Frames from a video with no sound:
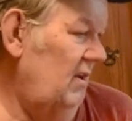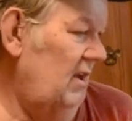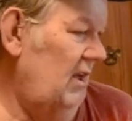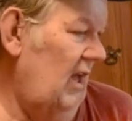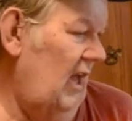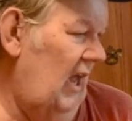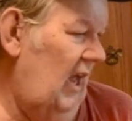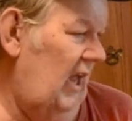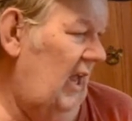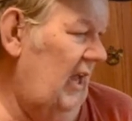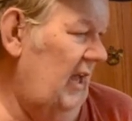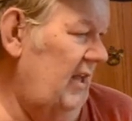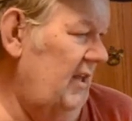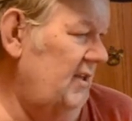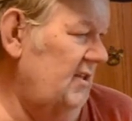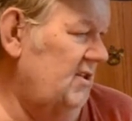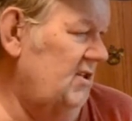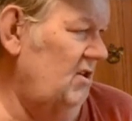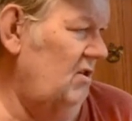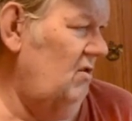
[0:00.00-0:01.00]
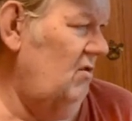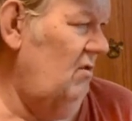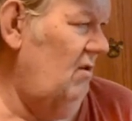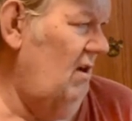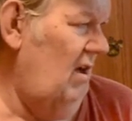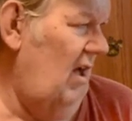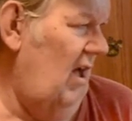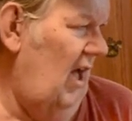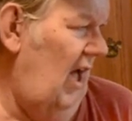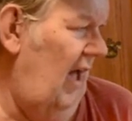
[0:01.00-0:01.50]
And so
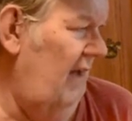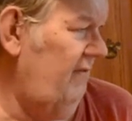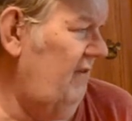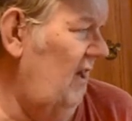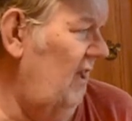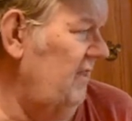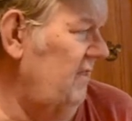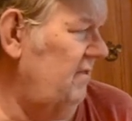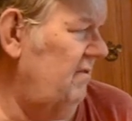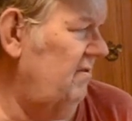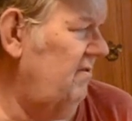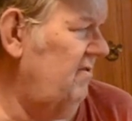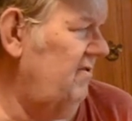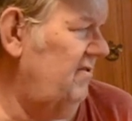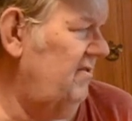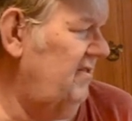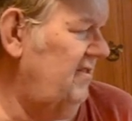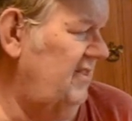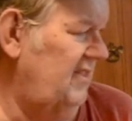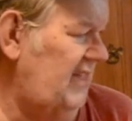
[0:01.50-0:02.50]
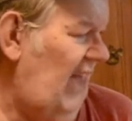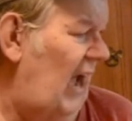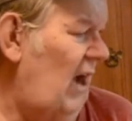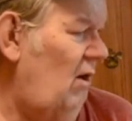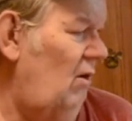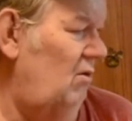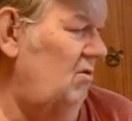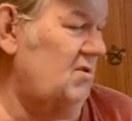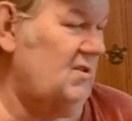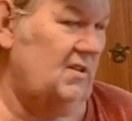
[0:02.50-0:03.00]
I've got
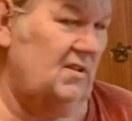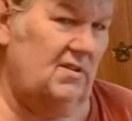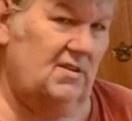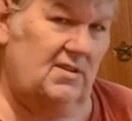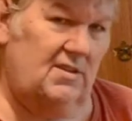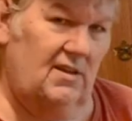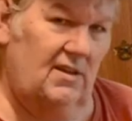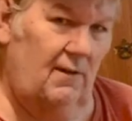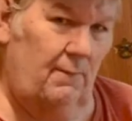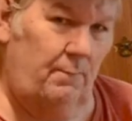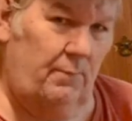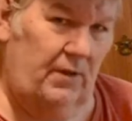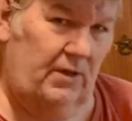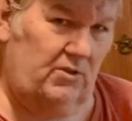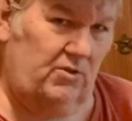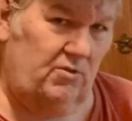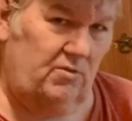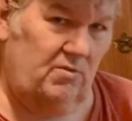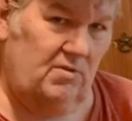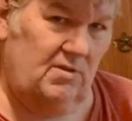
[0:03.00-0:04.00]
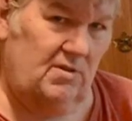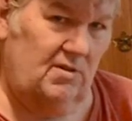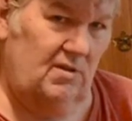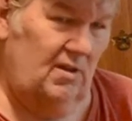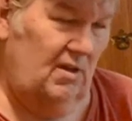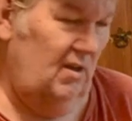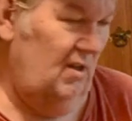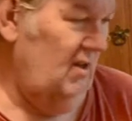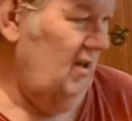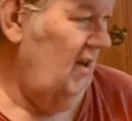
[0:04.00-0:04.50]
thousands of pictures
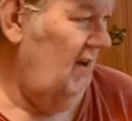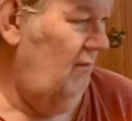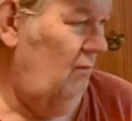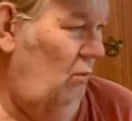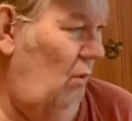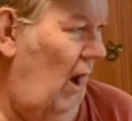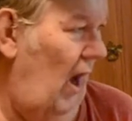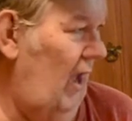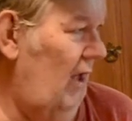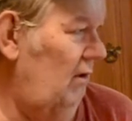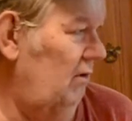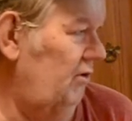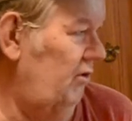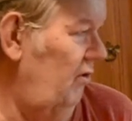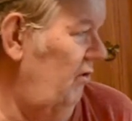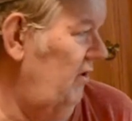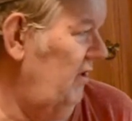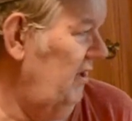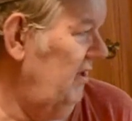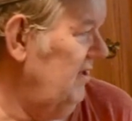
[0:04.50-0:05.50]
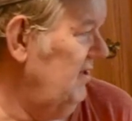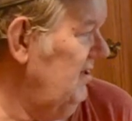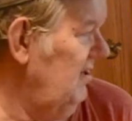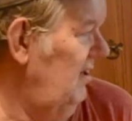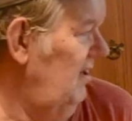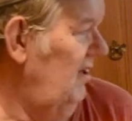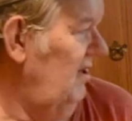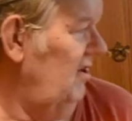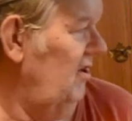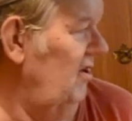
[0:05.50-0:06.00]
of wild turkeys.
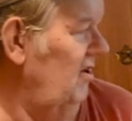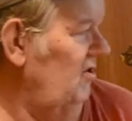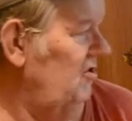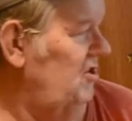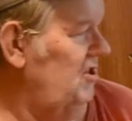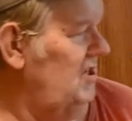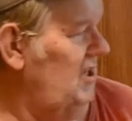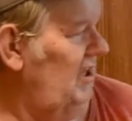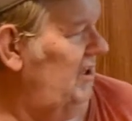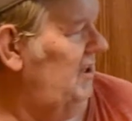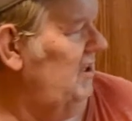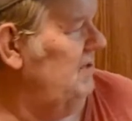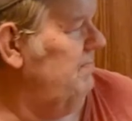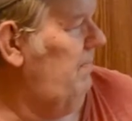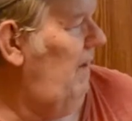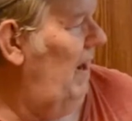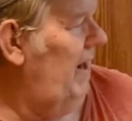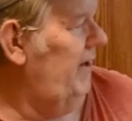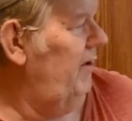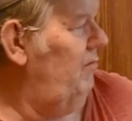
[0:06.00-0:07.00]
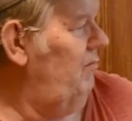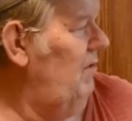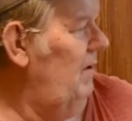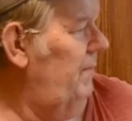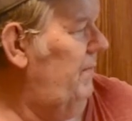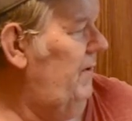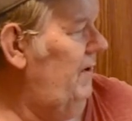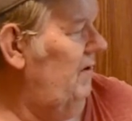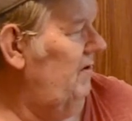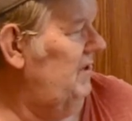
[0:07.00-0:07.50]
You know, just like this binder
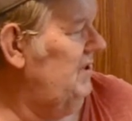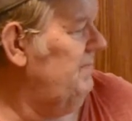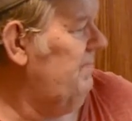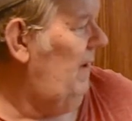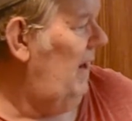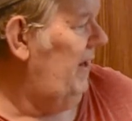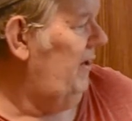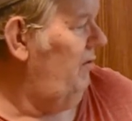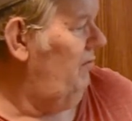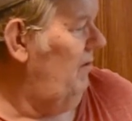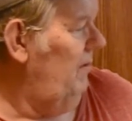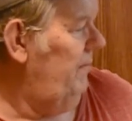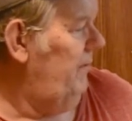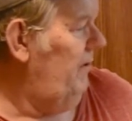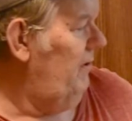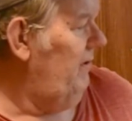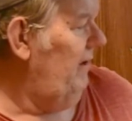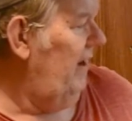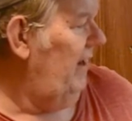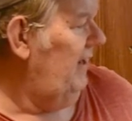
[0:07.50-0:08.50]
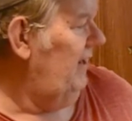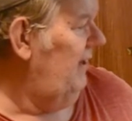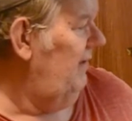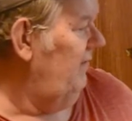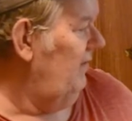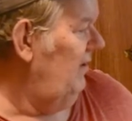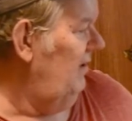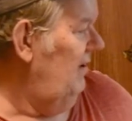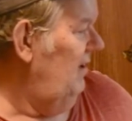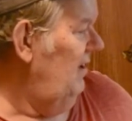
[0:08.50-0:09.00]
up here. This binder up here ain't even